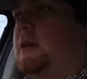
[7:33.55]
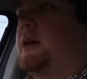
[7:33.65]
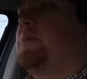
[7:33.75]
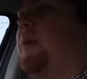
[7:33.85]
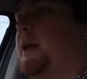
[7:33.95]

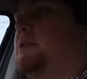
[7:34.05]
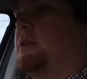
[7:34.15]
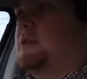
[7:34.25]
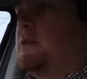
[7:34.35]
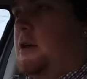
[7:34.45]
done based
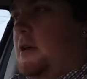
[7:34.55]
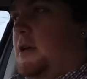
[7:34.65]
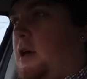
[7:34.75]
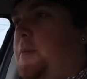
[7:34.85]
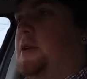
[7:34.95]
on
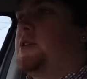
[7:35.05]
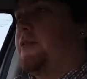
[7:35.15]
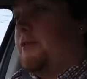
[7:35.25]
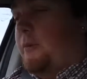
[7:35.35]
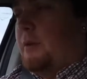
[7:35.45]
a picture
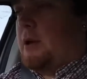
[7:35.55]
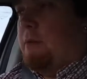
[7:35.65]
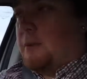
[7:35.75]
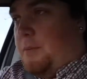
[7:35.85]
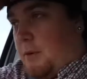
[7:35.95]
from the
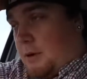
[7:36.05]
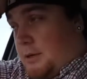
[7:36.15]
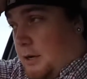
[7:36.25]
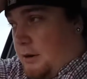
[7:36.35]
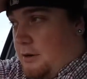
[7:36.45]
comic book.
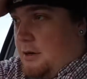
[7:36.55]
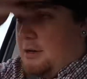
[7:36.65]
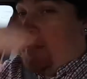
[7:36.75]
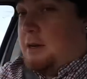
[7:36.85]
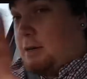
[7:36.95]
So I
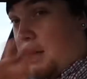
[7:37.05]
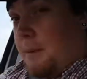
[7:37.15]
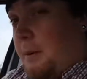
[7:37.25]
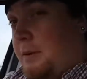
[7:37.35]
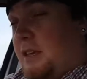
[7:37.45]
didn't
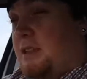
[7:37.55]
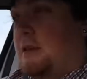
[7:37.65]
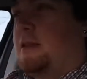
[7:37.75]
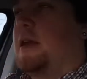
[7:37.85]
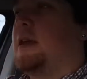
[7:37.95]
come up with
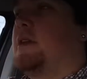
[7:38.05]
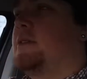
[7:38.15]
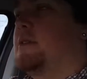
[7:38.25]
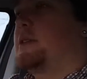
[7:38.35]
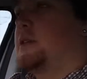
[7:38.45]
anything there.
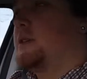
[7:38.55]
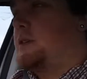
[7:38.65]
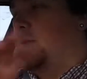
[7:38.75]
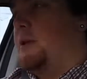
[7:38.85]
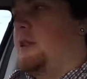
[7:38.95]
This is
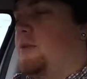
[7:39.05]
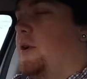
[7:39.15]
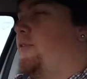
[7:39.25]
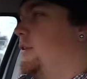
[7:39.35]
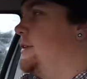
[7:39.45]
completely
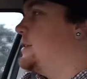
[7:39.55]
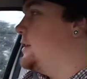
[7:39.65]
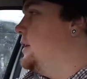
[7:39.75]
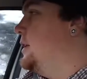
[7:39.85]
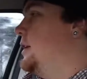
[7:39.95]

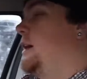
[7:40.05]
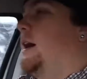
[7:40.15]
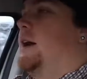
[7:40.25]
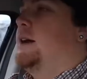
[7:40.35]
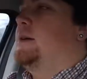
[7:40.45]
referenced.
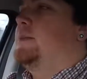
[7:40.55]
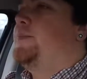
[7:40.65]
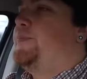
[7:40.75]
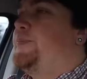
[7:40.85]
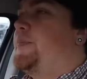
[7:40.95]

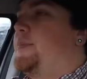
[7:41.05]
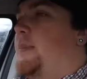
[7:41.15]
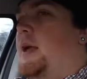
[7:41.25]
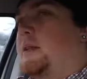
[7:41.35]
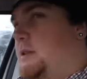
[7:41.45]

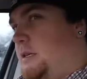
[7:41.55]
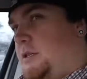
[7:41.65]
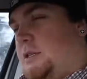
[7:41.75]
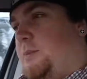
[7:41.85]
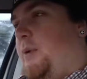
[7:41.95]
And it's
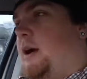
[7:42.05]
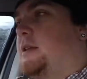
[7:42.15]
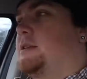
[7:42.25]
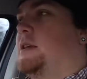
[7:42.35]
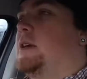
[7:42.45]
just a
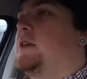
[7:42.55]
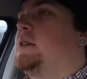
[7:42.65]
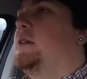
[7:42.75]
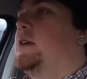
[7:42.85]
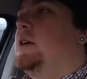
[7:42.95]
practice
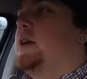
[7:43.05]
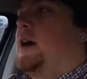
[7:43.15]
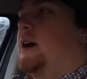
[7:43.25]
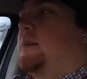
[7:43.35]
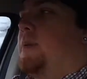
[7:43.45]
thing.
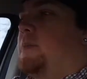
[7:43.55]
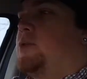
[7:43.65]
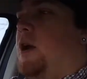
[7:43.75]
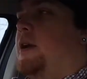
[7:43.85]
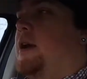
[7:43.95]
I'm
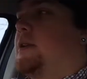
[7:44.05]
trying to